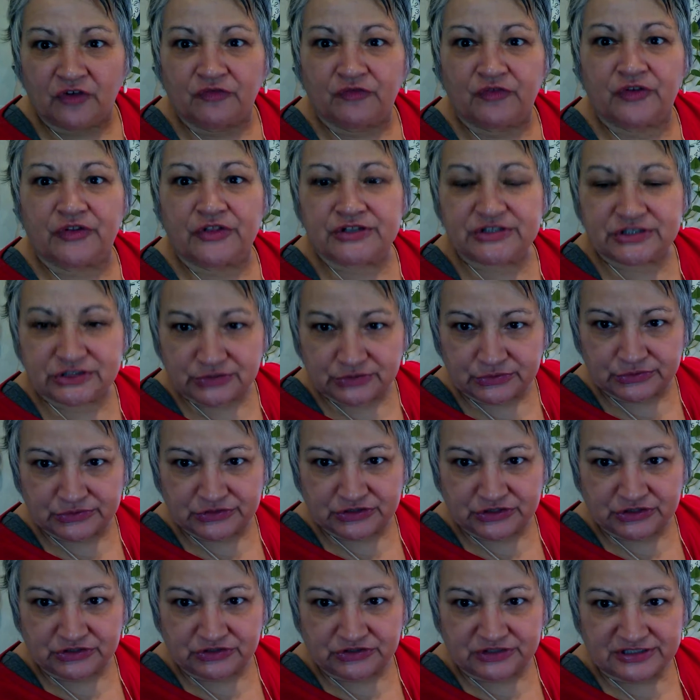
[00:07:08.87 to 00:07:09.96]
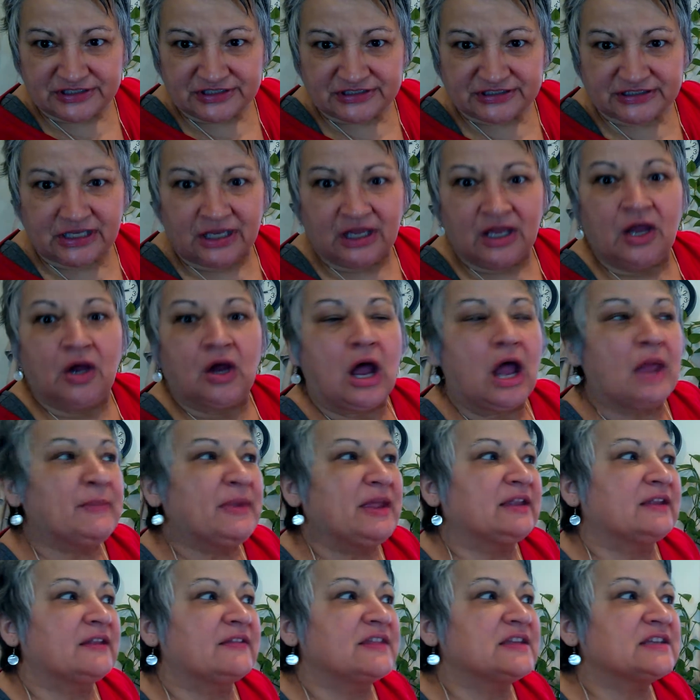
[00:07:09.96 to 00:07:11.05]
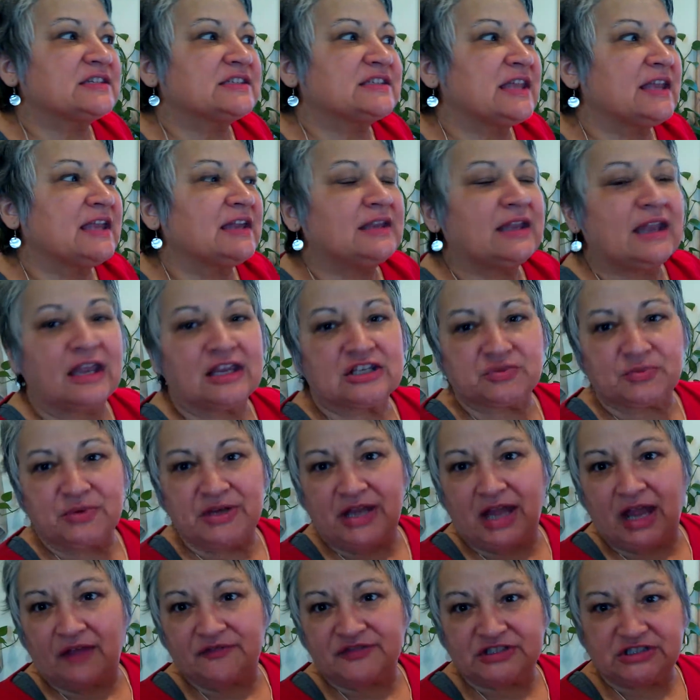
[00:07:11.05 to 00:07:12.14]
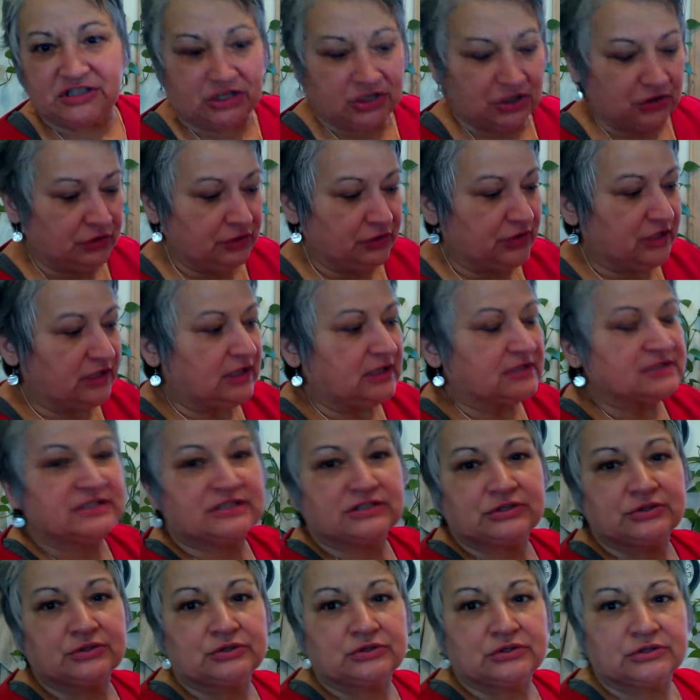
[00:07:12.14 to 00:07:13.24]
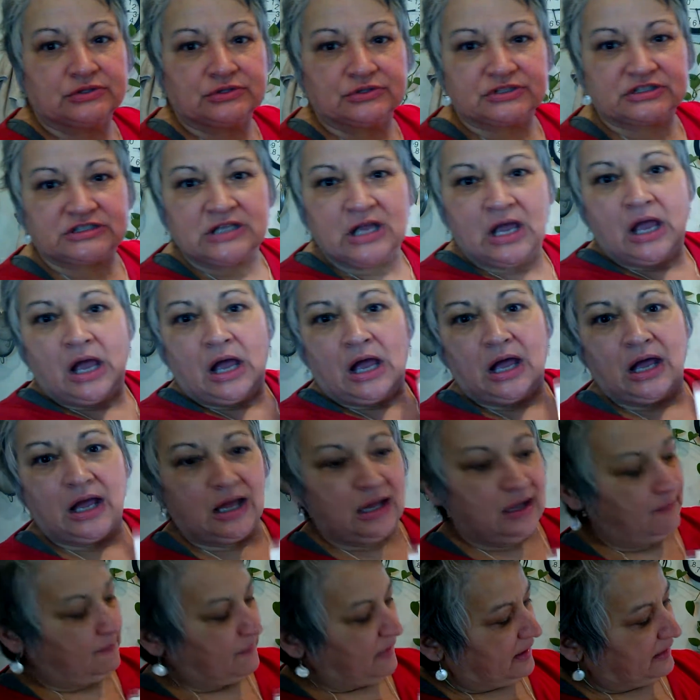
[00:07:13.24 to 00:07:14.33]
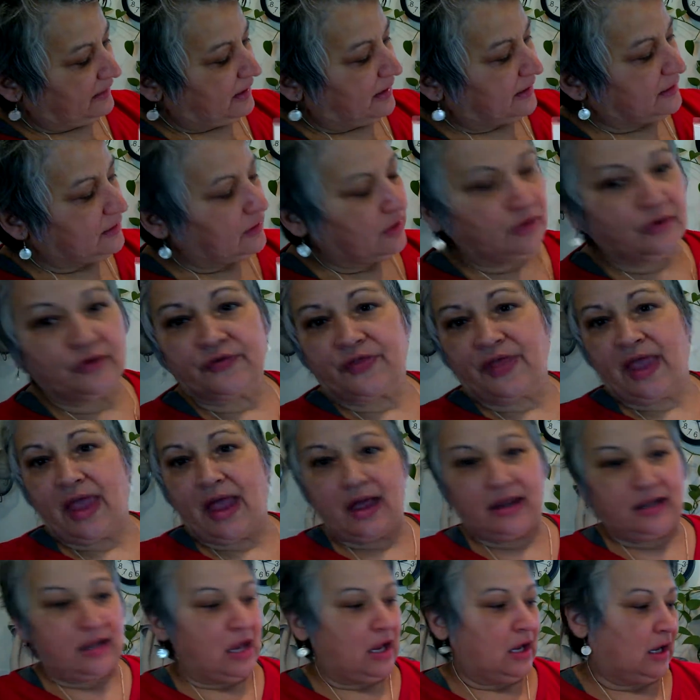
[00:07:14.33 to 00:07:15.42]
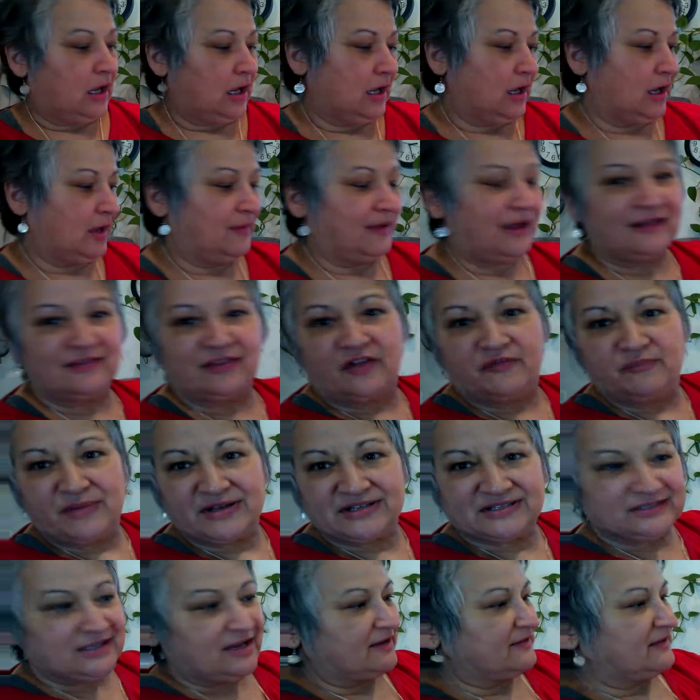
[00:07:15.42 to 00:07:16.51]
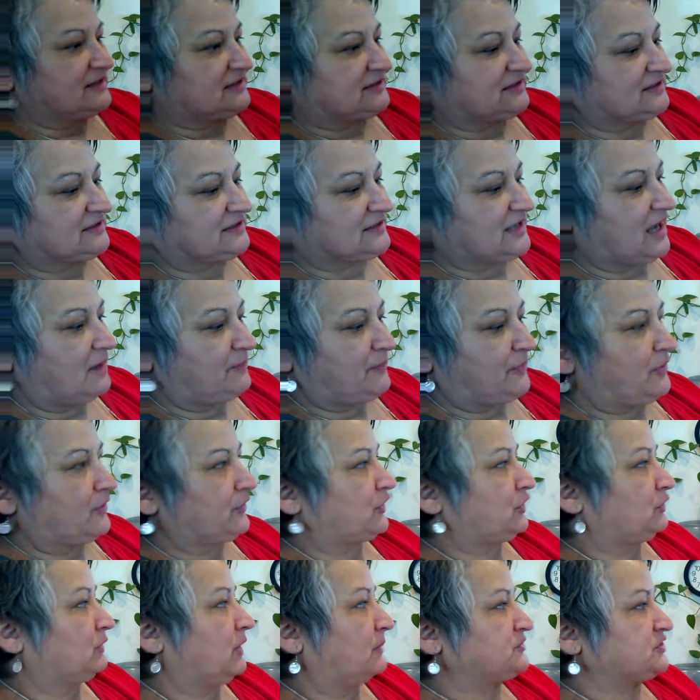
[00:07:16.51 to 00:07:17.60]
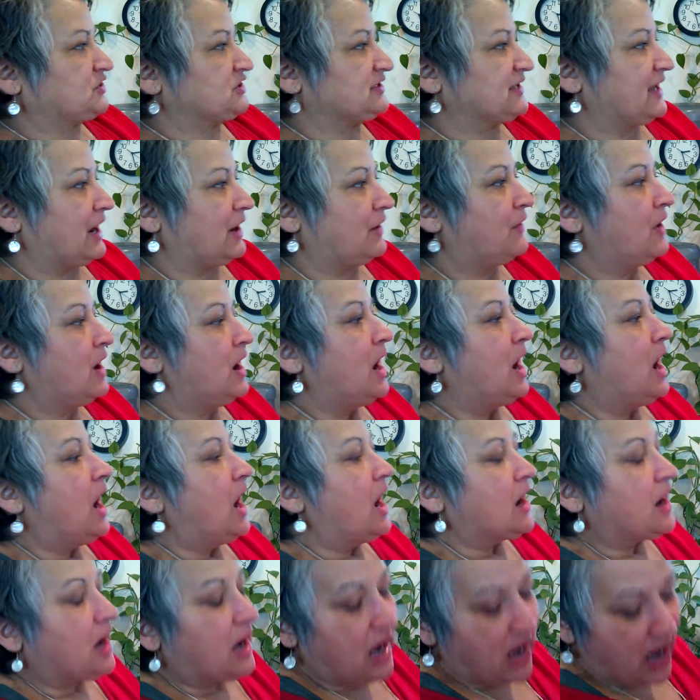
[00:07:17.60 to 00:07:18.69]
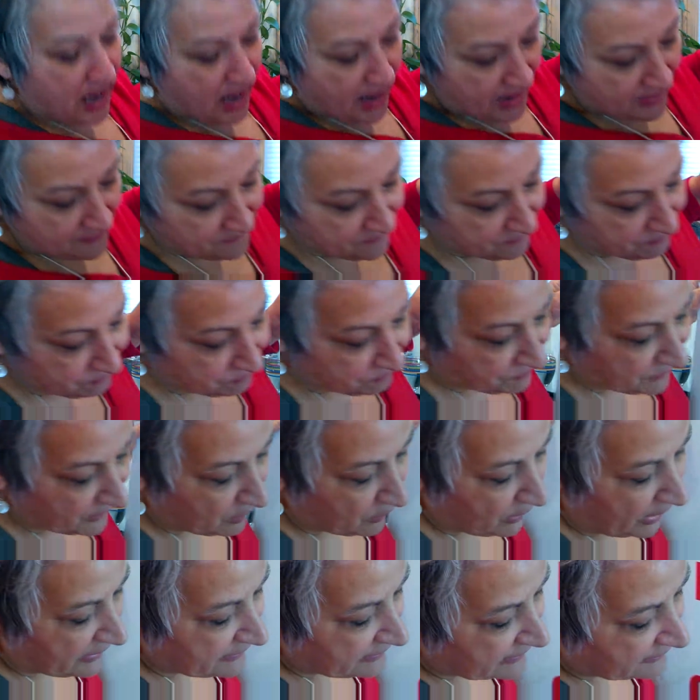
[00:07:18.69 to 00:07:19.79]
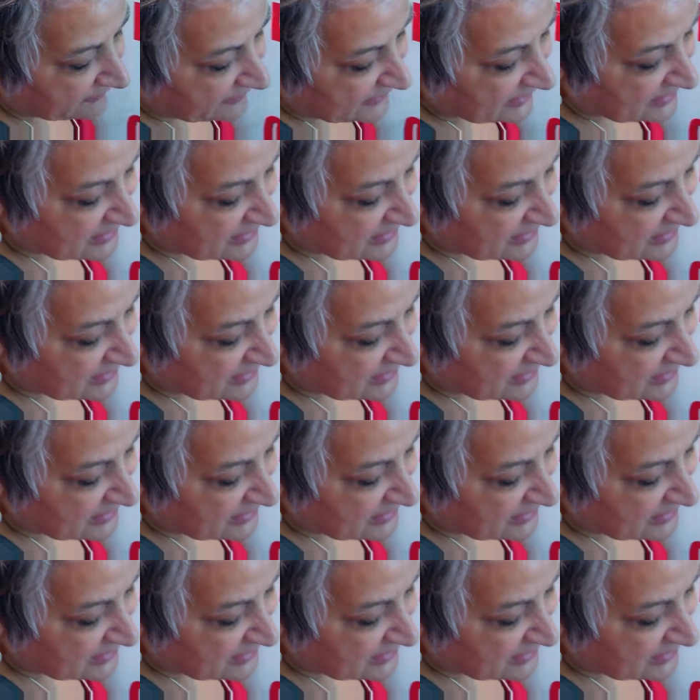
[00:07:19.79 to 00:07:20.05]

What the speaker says: for the school shootings? I mean, in this day and age, we have security in schools, and I know that. I love my sign that says "Stop All Corruption Now." And